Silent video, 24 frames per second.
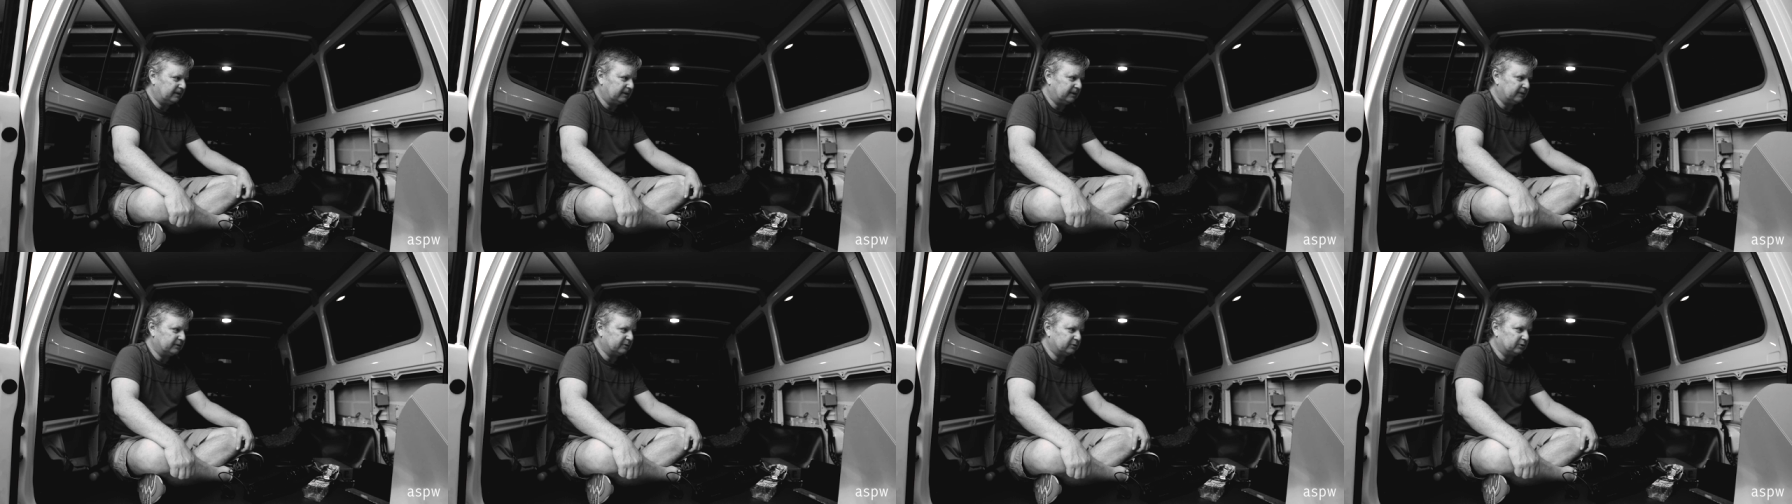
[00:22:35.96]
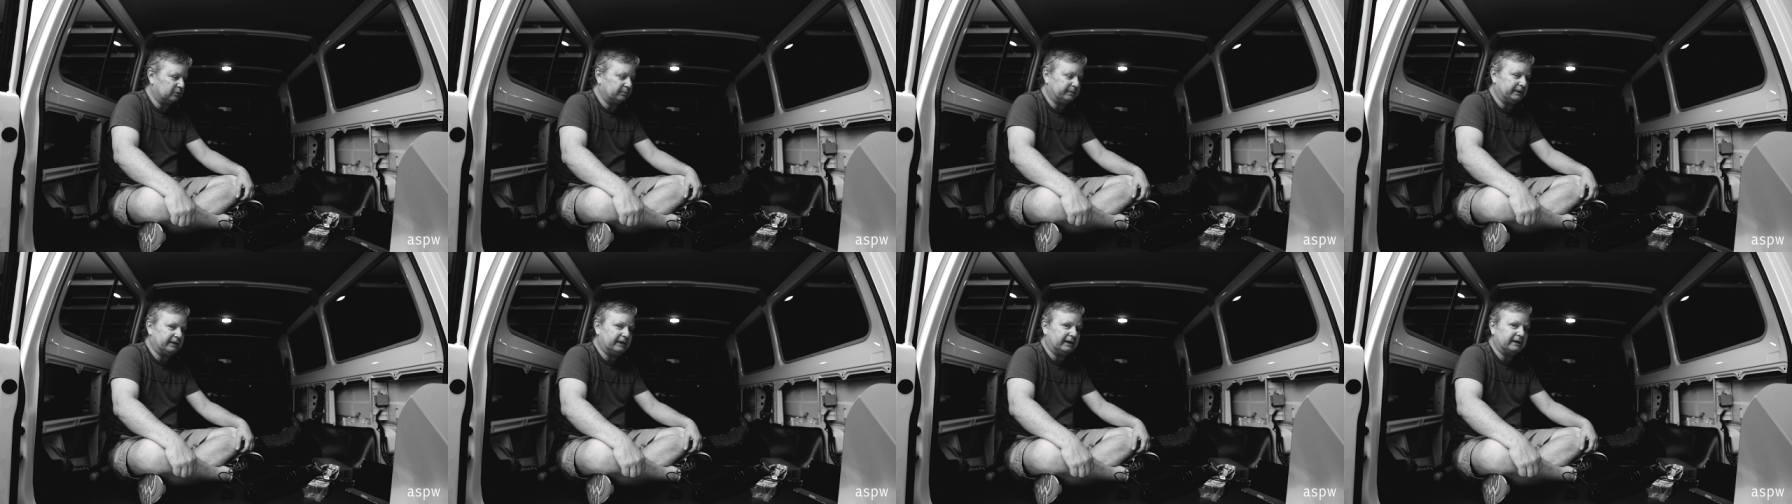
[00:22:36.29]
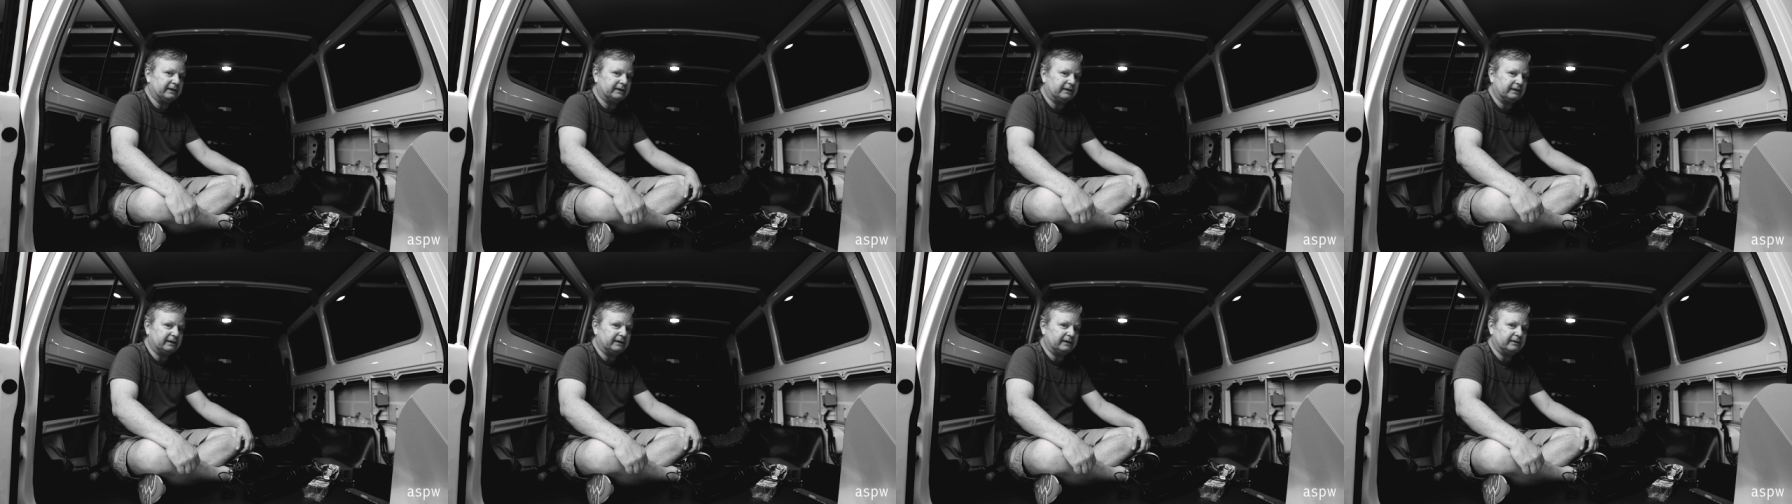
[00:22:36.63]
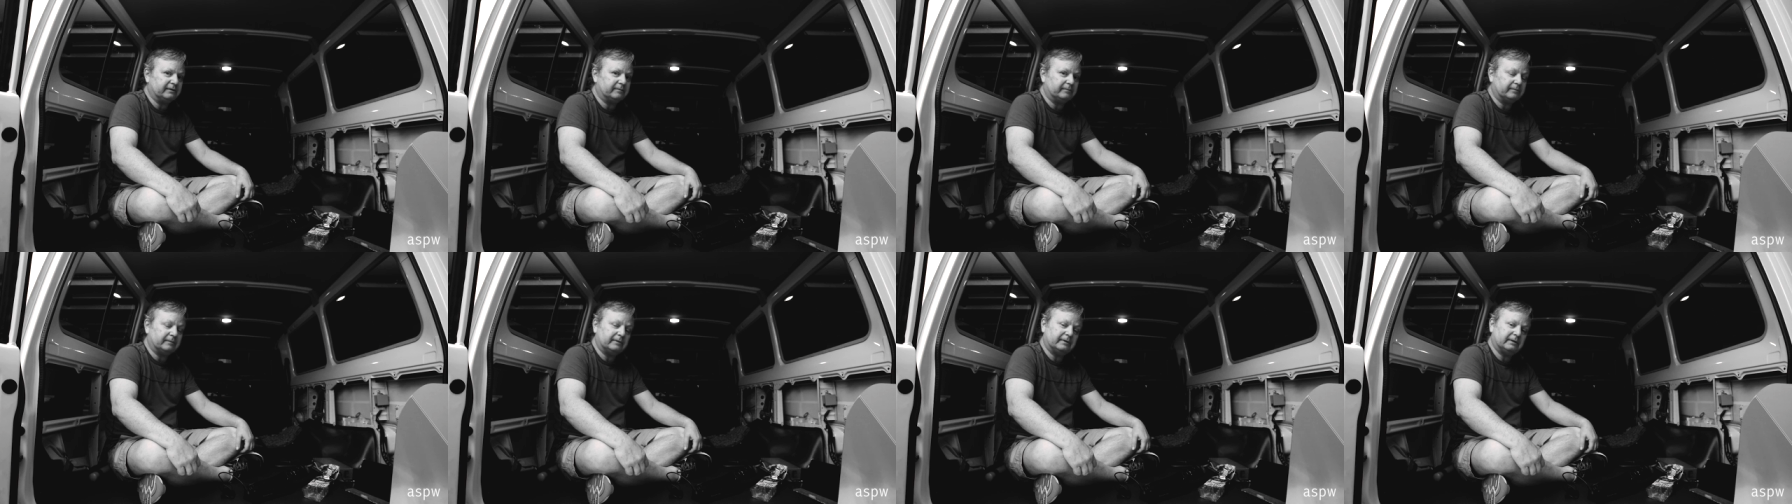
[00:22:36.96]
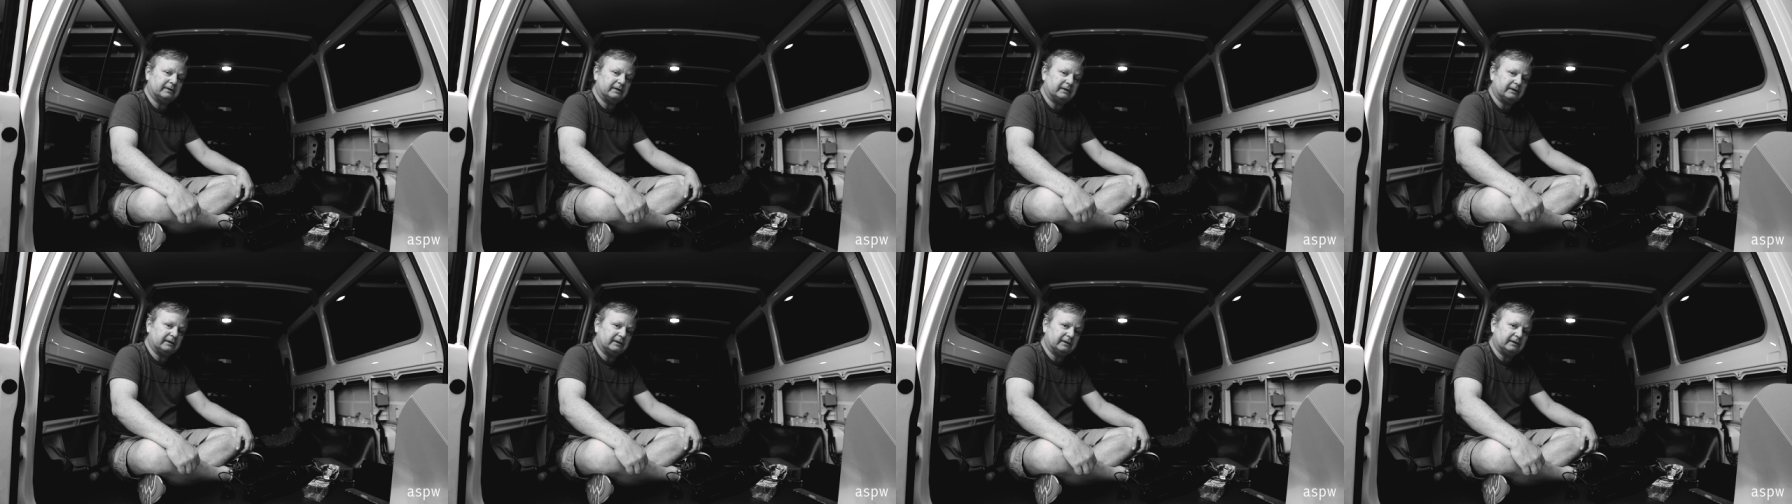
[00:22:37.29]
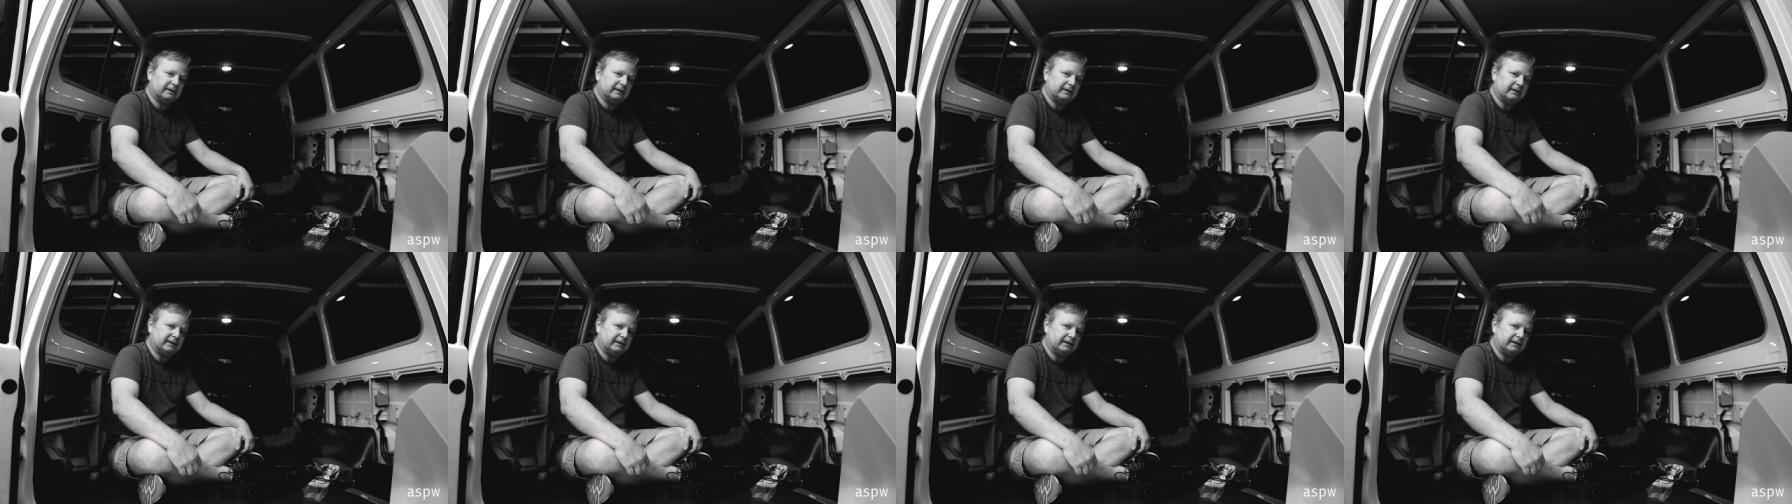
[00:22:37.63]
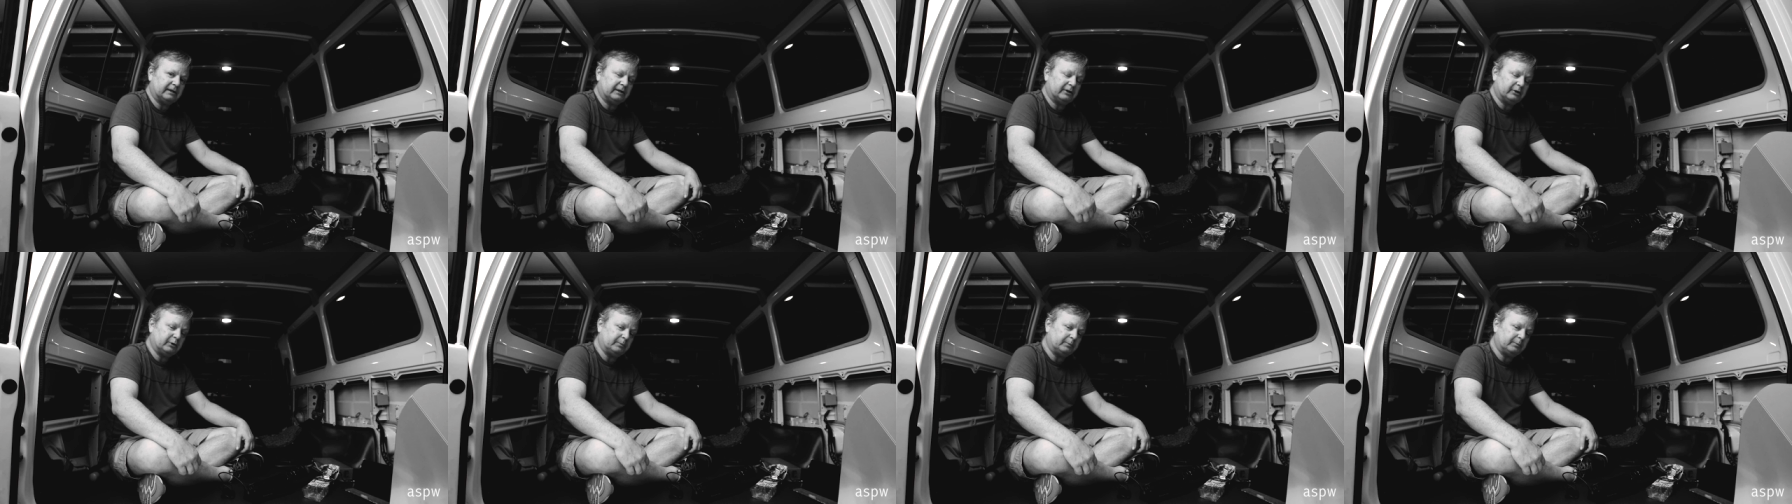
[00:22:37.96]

I shall be getting there and I